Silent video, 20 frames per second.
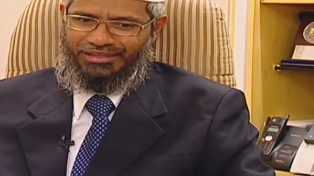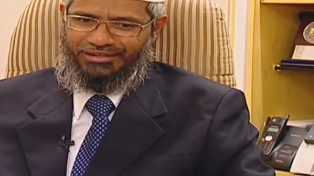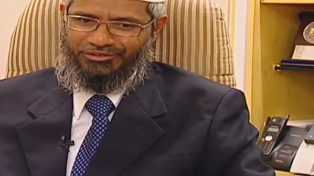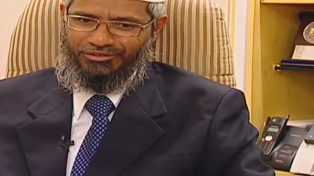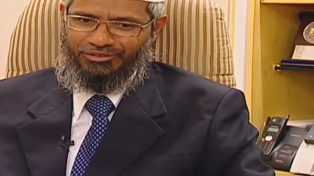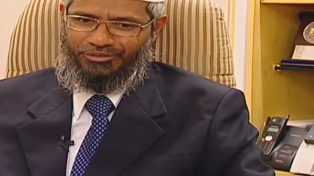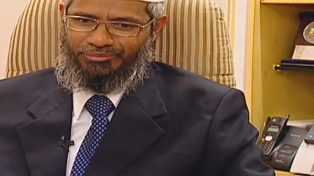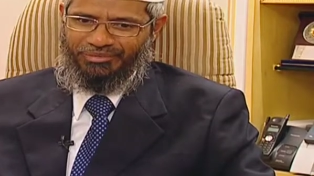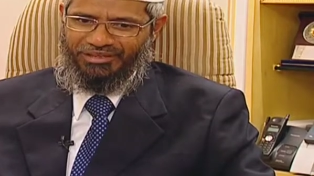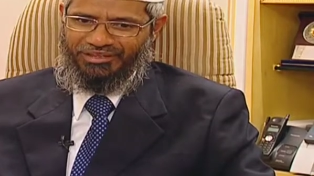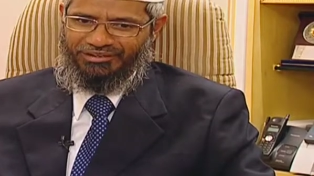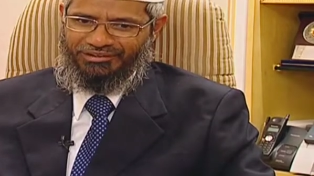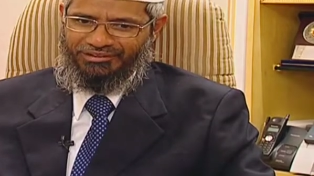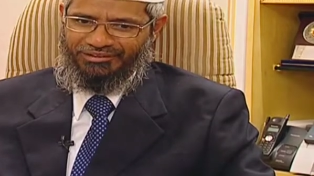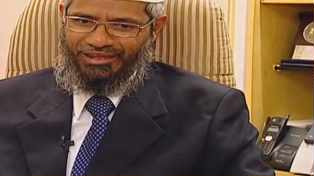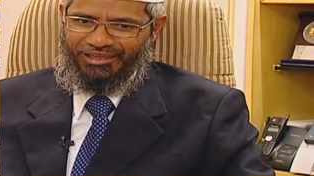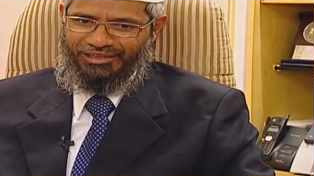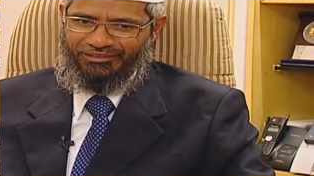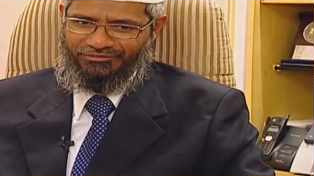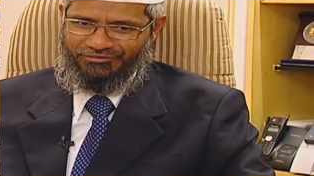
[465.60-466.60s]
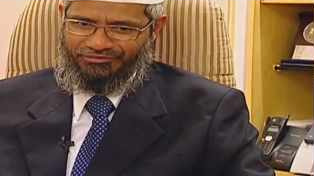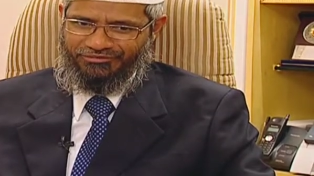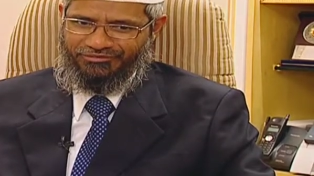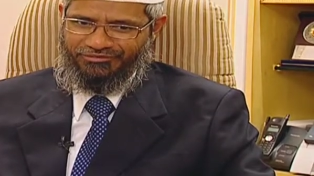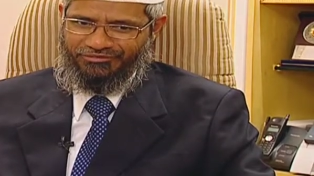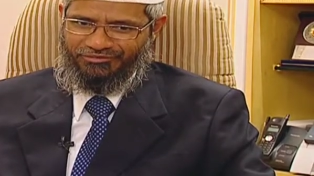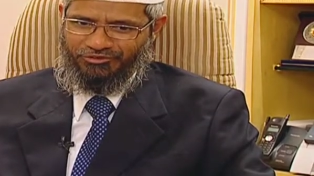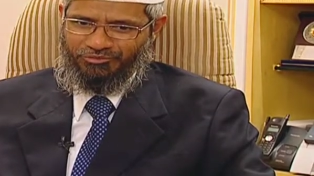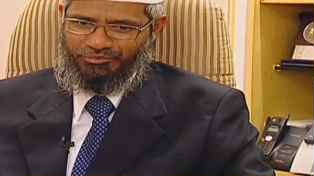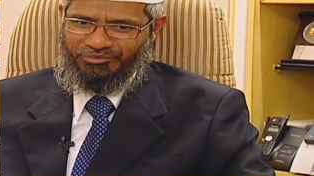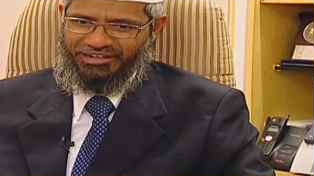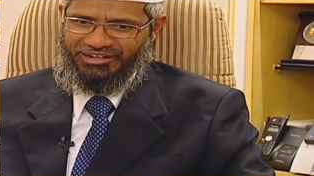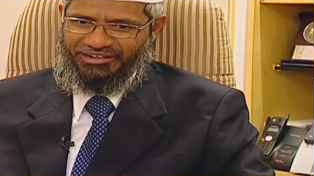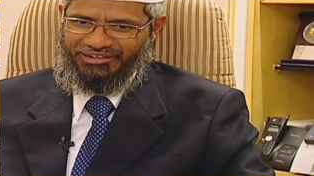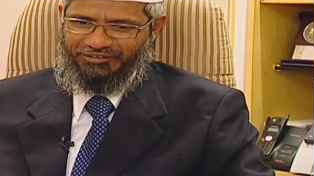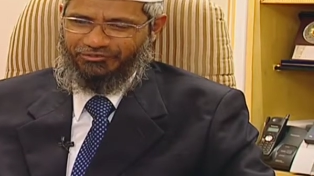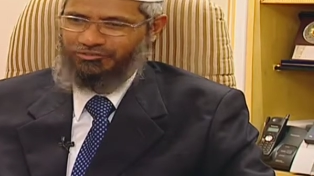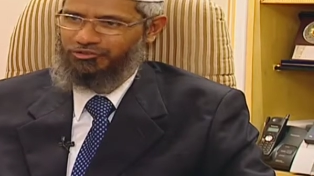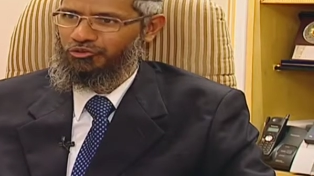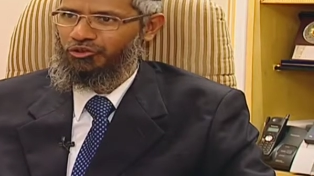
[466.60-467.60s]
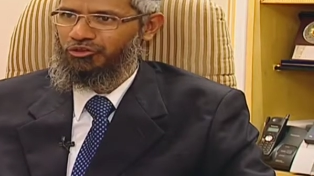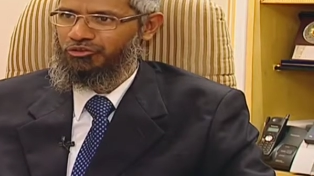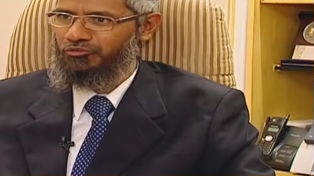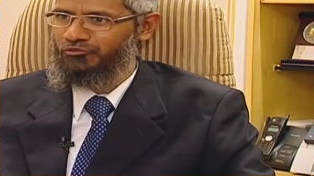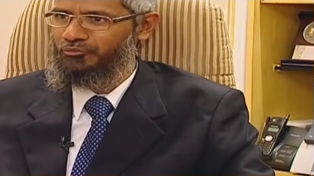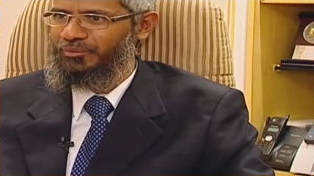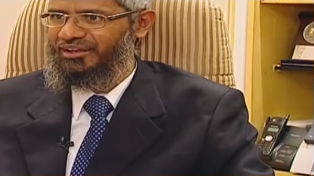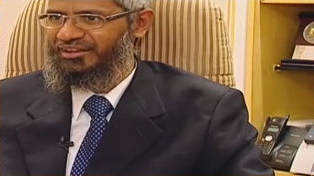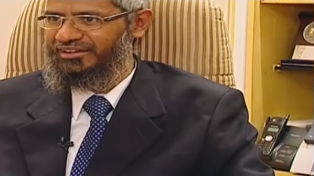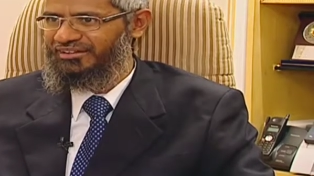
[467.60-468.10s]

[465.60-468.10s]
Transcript: that your main life should be dedicated for the cause of